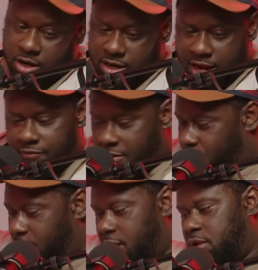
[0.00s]
knife, I
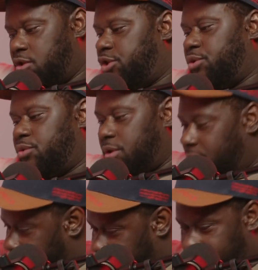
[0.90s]
ran under June, and them
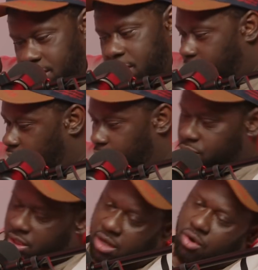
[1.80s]
niggas had their own little
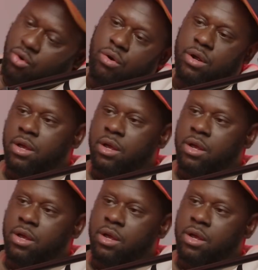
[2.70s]
thing going.